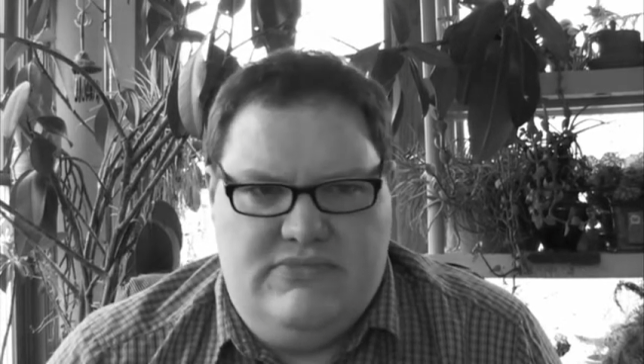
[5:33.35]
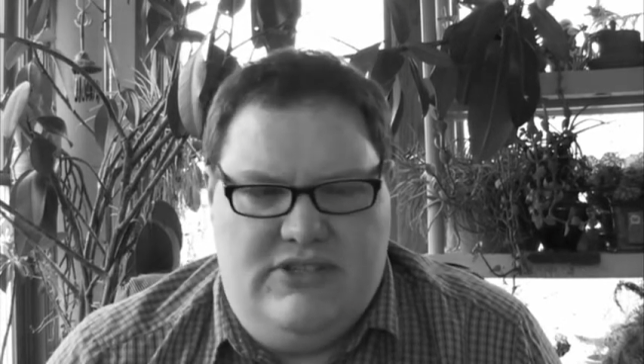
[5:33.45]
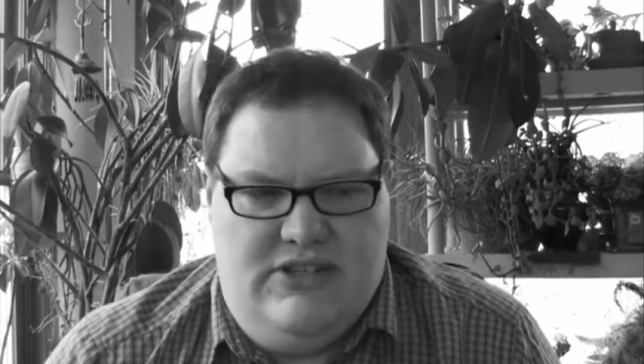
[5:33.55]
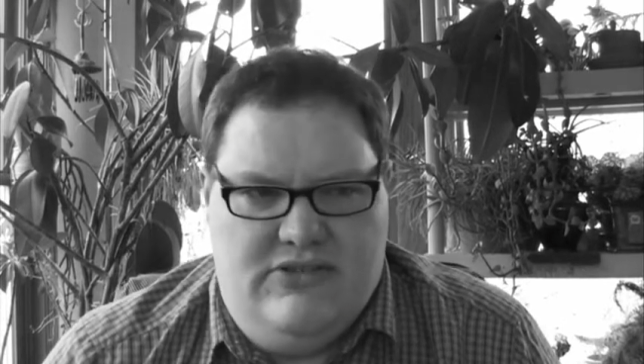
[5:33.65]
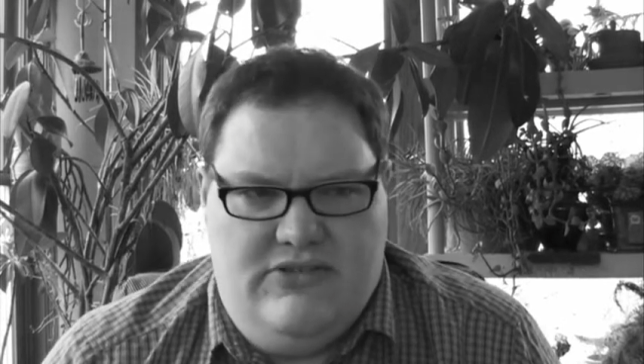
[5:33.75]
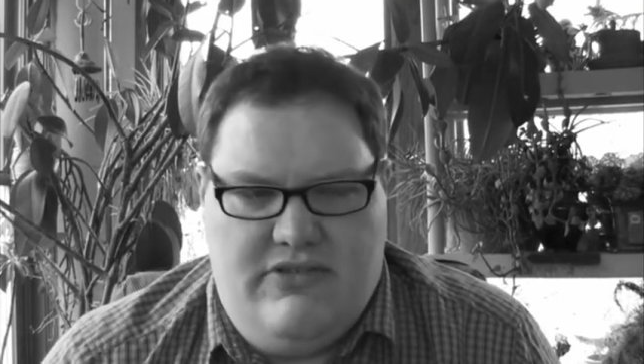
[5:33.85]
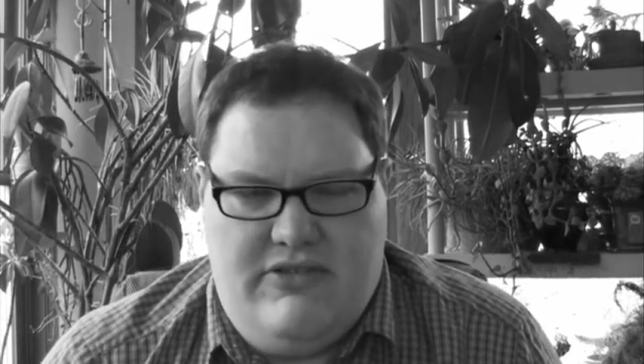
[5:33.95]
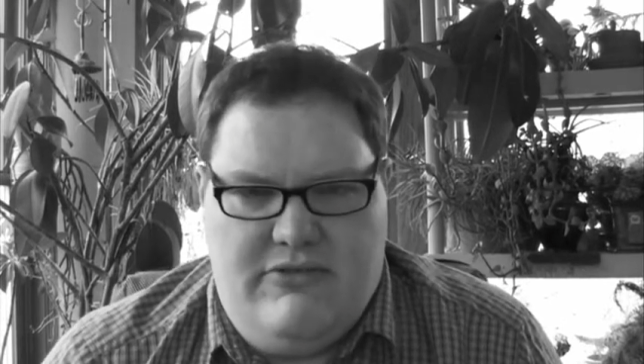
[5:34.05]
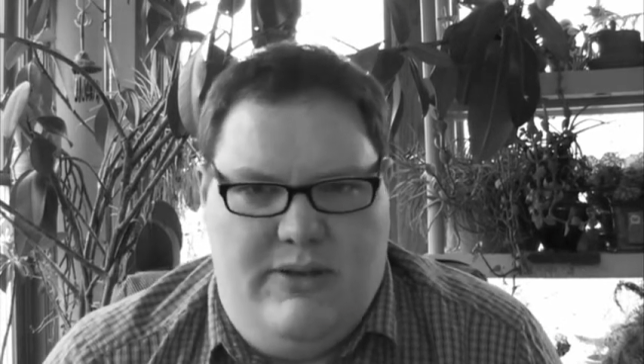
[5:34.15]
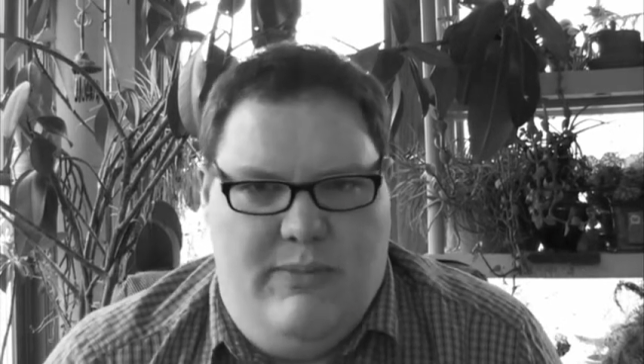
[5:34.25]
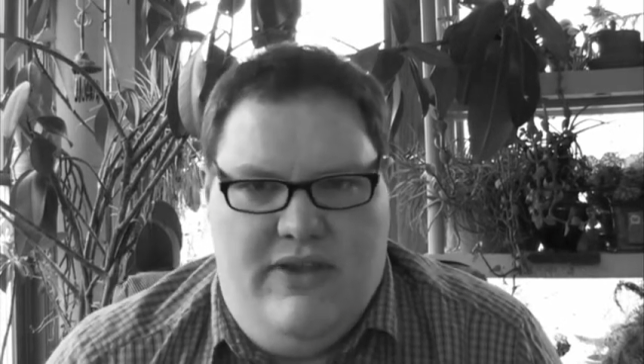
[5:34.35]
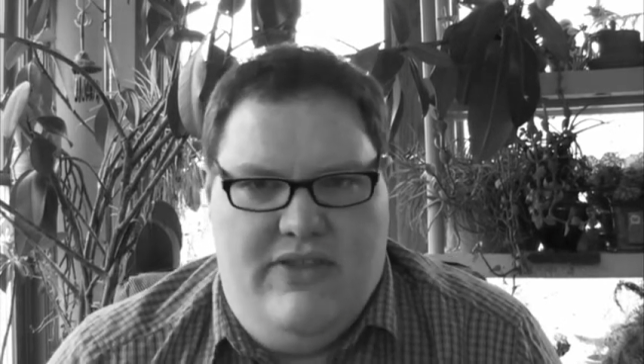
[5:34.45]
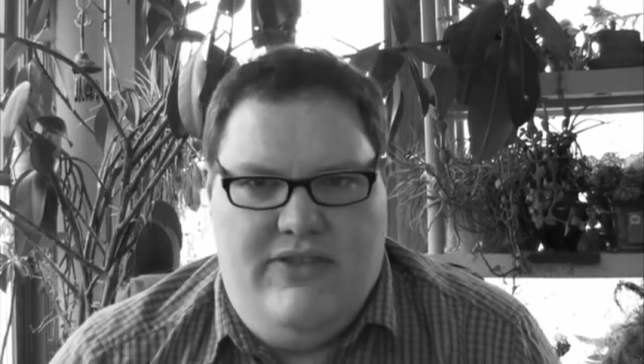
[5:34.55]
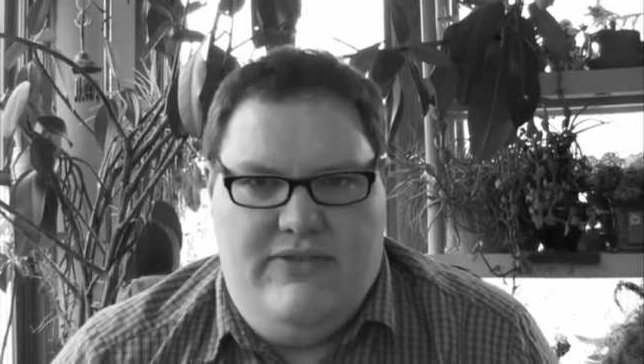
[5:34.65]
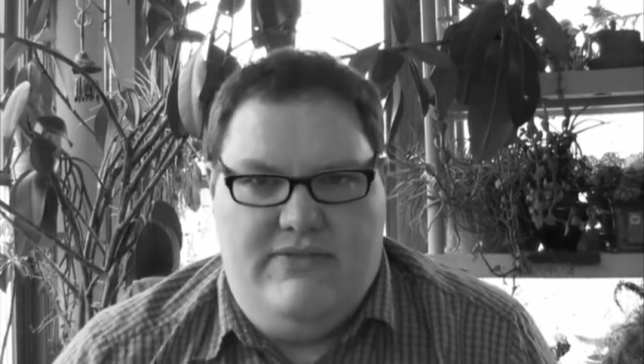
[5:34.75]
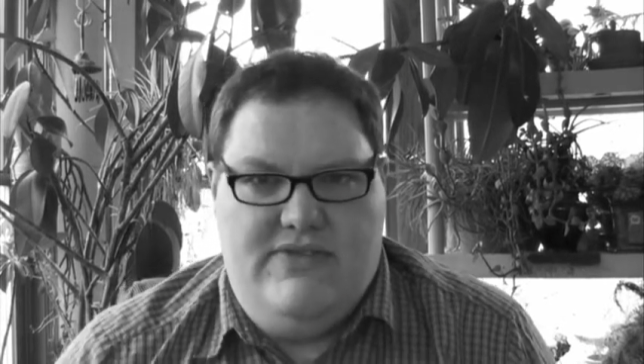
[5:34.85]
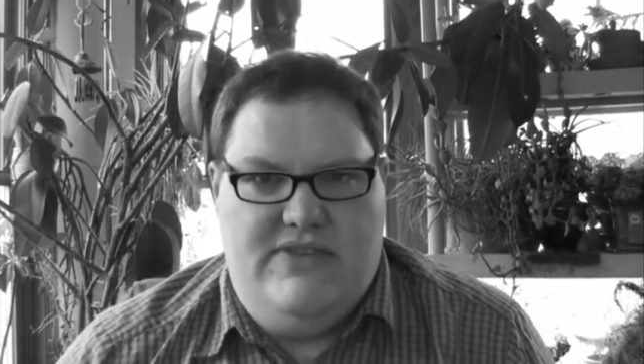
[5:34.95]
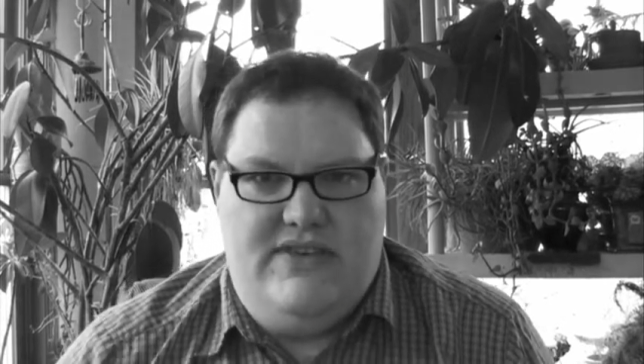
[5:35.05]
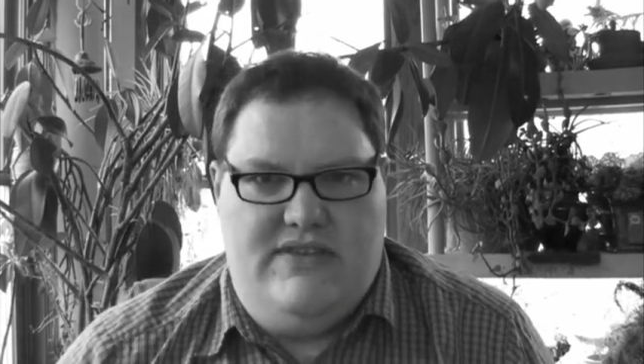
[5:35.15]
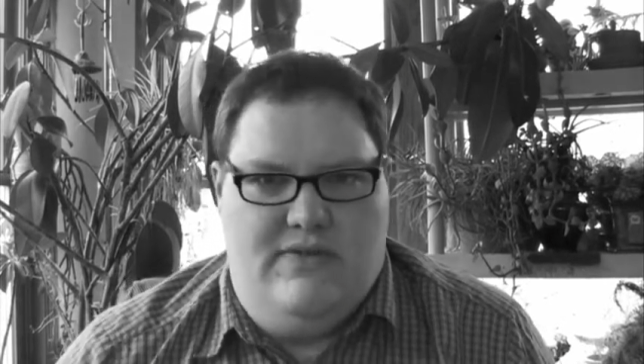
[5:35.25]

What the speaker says: you know, 3-month sea